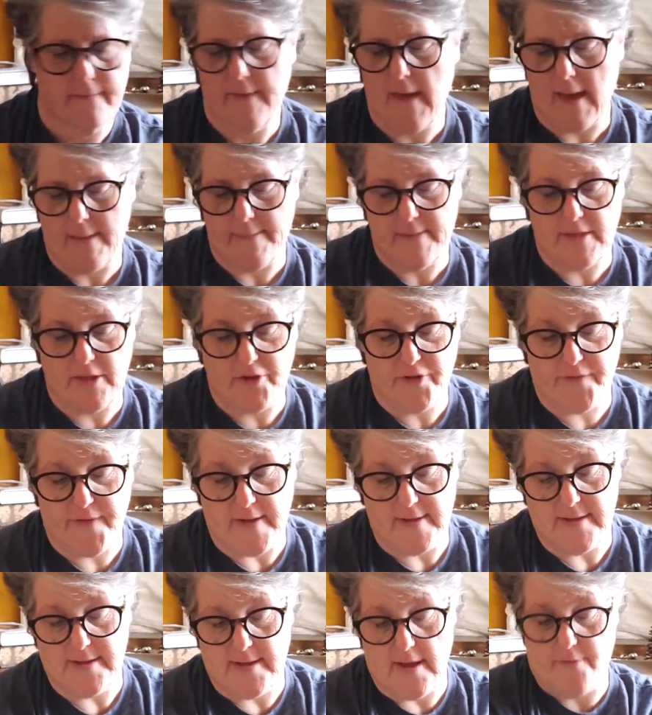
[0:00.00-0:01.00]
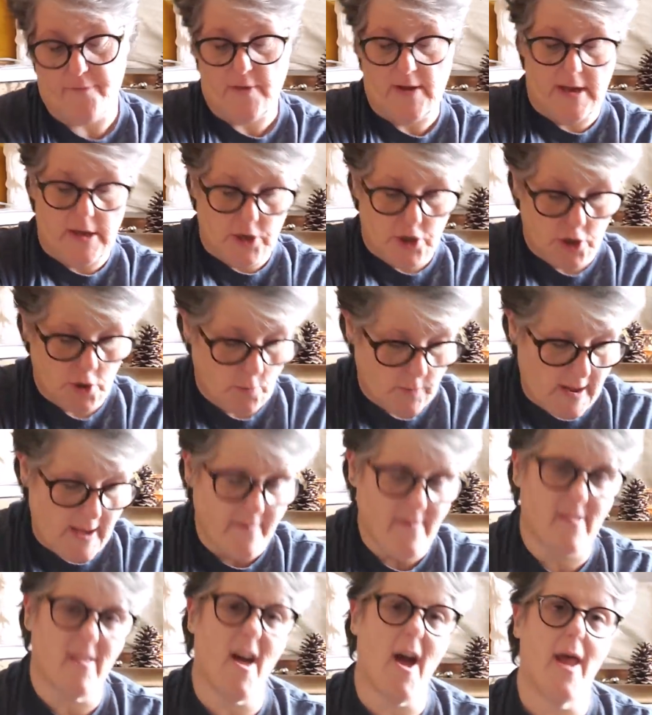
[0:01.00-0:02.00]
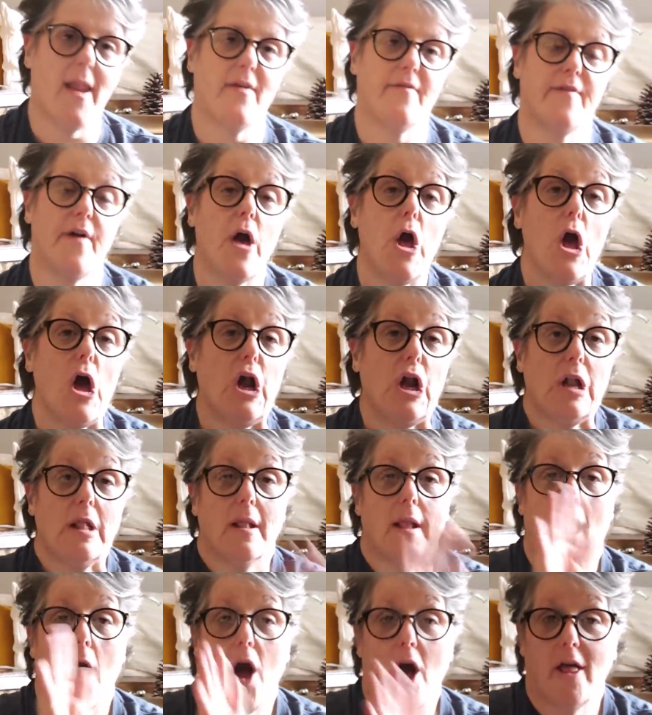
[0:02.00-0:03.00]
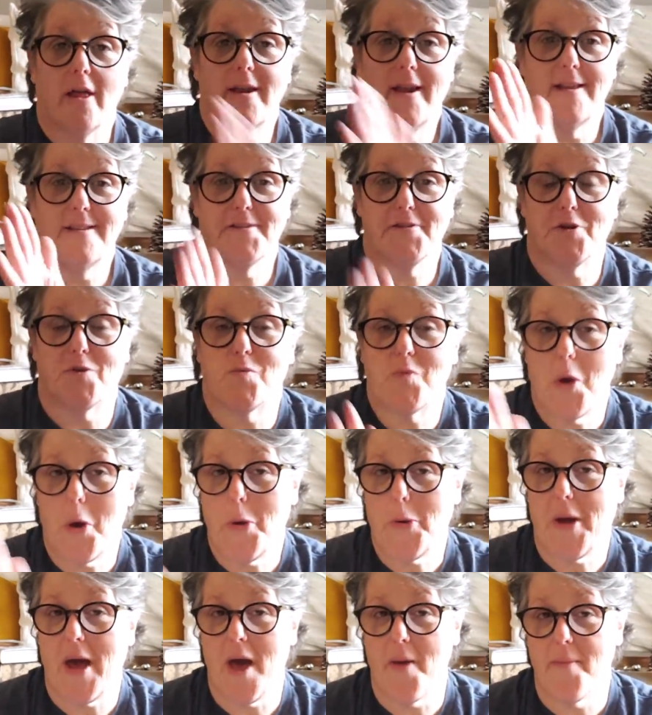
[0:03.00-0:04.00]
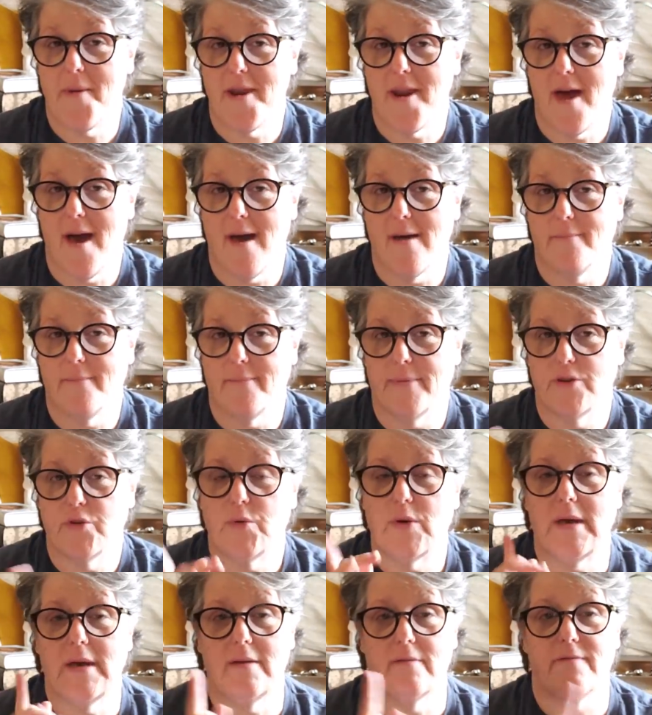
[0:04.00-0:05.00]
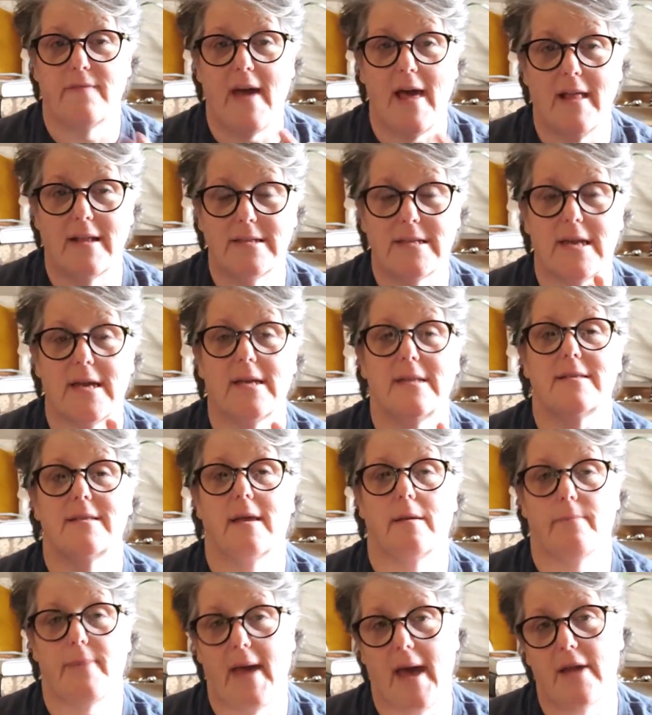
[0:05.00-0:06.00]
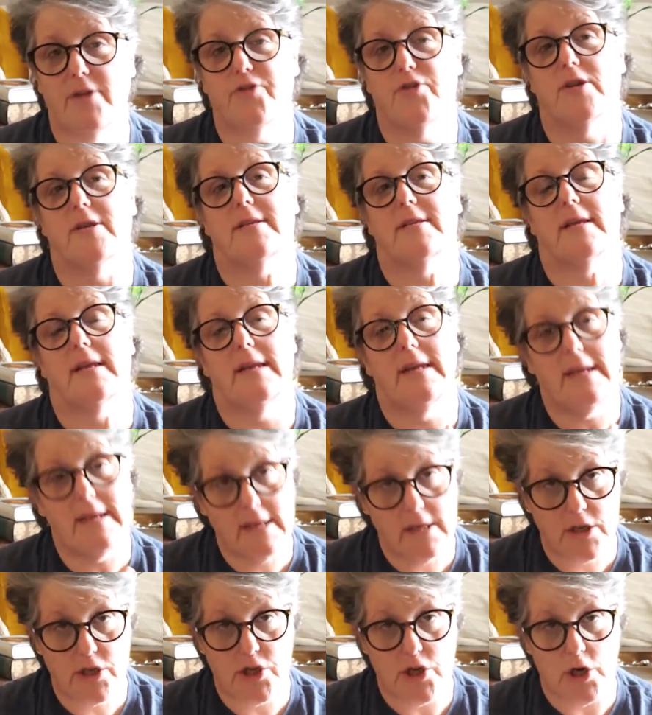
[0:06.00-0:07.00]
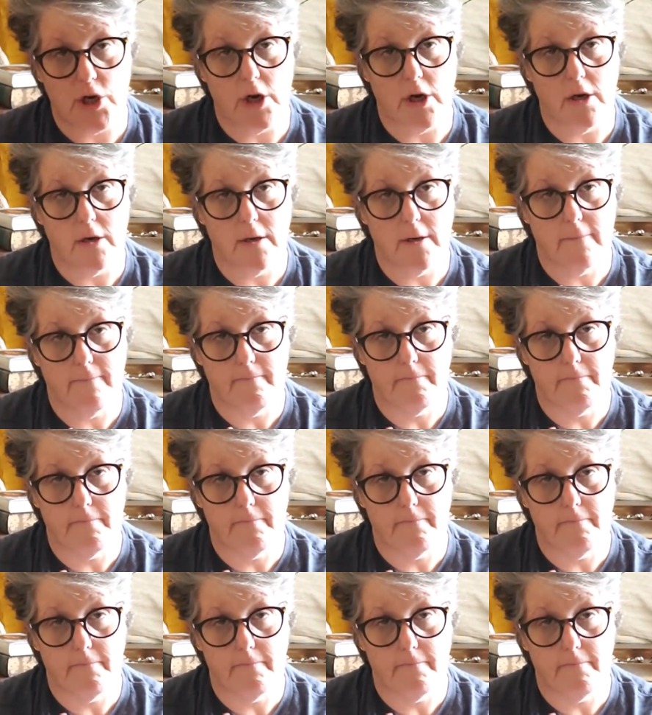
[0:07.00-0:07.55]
I mean, there's fun stuff we can do. And we have a lot of holidays in a row coming up between Valentine's, St. Patrick's, and Easter.